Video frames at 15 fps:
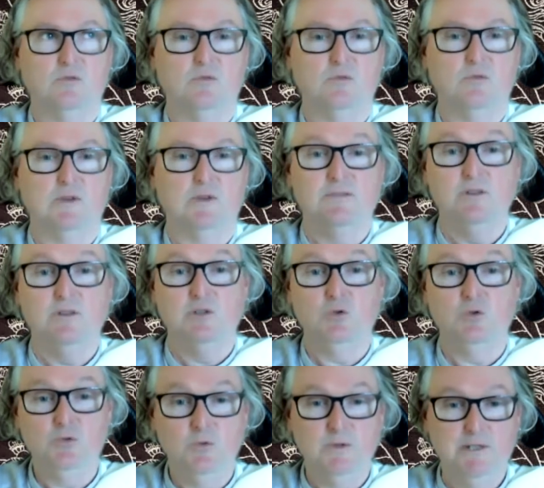whatever
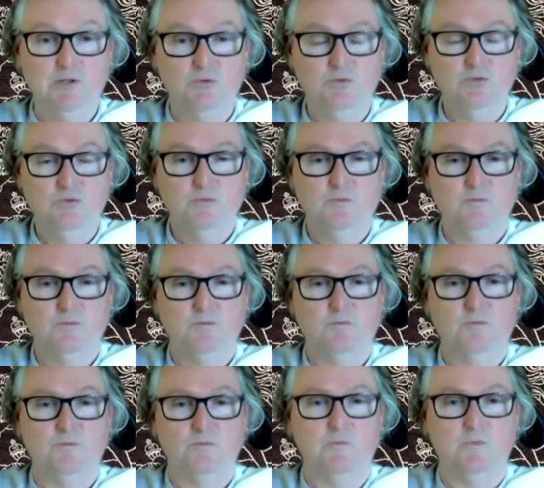good we do,
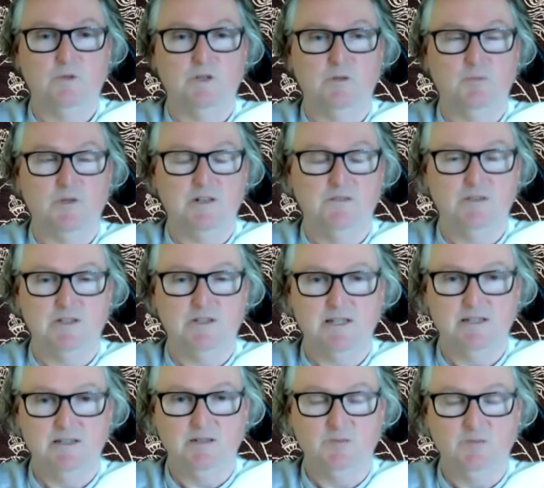it benefits
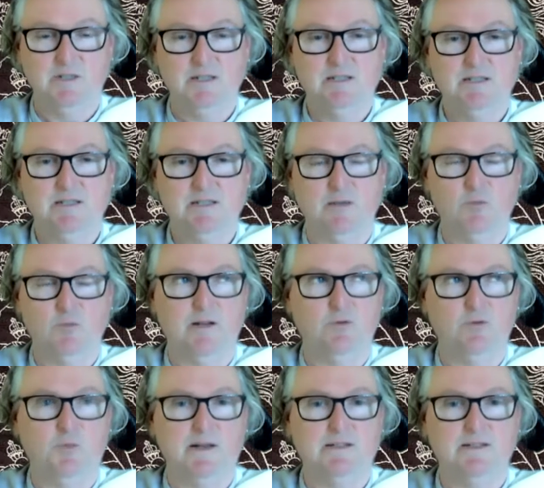sentient beings, and whatever
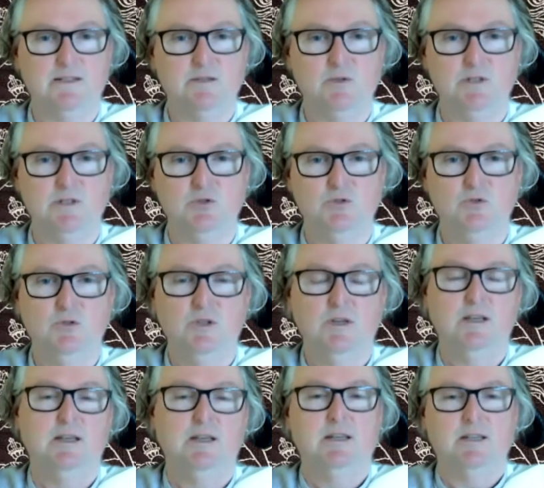practice we do,
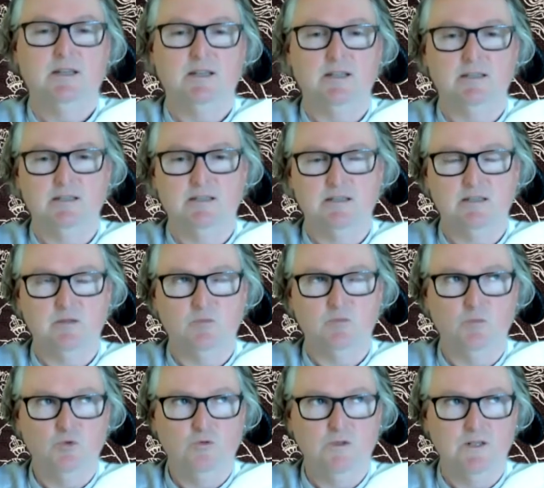it's
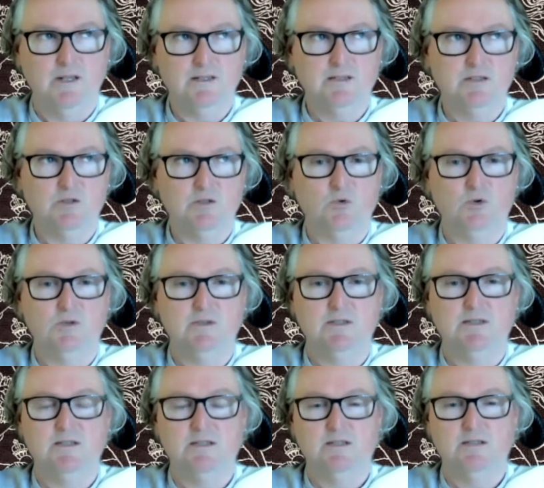moving us
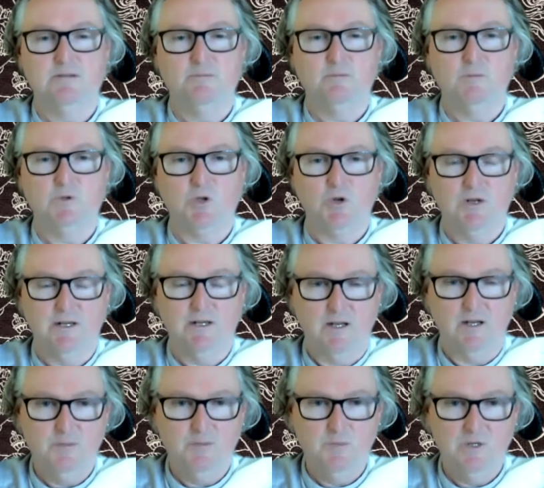towards total
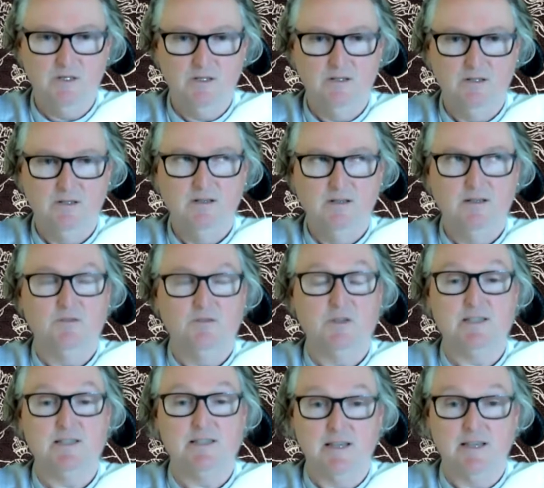enlightenment for the
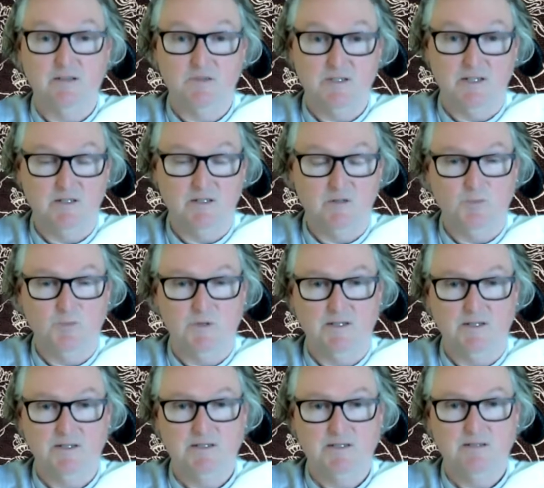sake of sentient
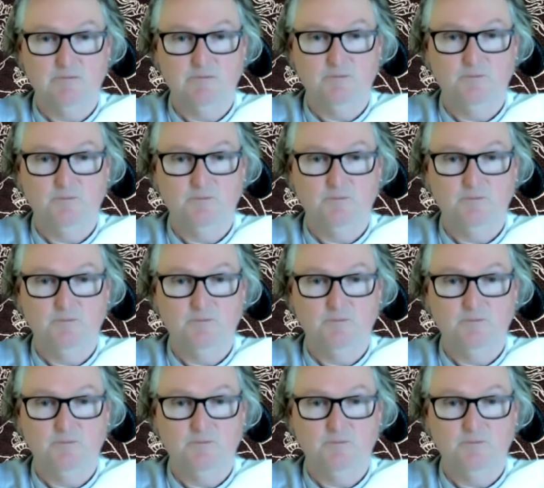beings.